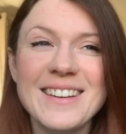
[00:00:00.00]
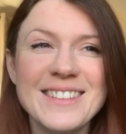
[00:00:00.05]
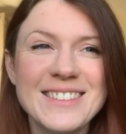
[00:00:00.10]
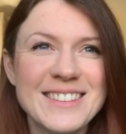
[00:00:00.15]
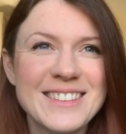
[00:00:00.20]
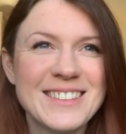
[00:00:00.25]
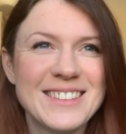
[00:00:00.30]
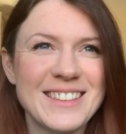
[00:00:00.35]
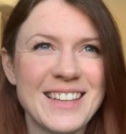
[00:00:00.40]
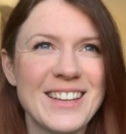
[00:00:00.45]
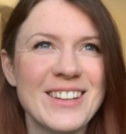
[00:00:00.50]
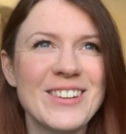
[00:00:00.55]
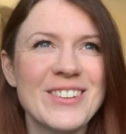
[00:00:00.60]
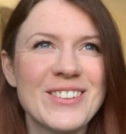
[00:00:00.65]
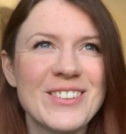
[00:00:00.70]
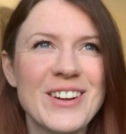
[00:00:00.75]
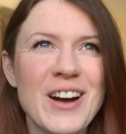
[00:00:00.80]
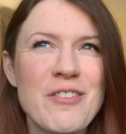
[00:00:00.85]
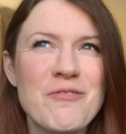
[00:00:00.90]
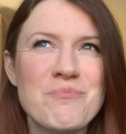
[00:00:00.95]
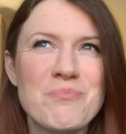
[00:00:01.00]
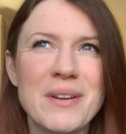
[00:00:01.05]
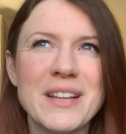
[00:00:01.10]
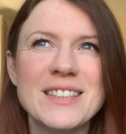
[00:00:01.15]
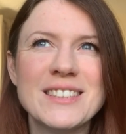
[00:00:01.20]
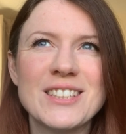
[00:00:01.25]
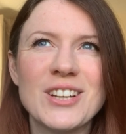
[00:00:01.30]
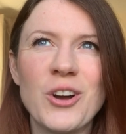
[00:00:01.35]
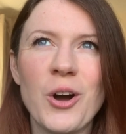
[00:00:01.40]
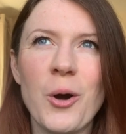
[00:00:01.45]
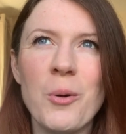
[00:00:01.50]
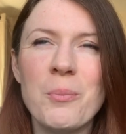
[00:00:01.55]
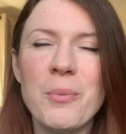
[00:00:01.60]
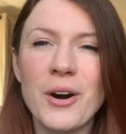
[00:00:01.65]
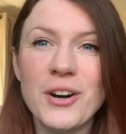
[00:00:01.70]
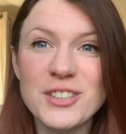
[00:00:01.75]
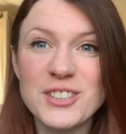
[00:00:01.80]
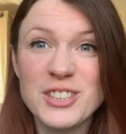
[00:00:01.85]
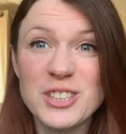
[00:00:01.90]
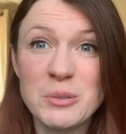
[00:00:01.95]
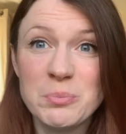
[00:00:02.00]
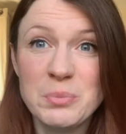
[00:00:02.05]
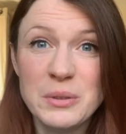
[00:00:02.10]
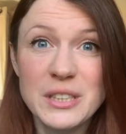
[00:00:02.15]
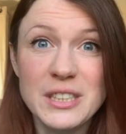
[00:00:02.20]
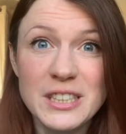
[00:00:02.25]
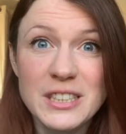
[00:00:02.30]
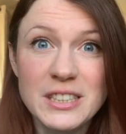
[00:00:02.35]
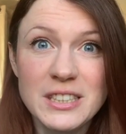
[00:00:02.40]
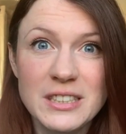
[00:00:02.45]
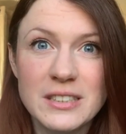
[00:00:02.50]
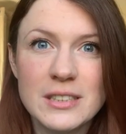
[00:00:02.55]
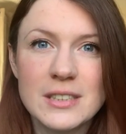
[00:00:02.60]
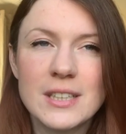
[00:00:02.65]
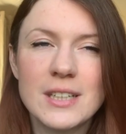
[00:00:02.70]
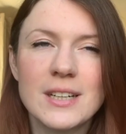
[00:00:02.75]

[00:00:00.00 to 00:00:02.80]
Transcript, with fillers: until I've been to colposcopy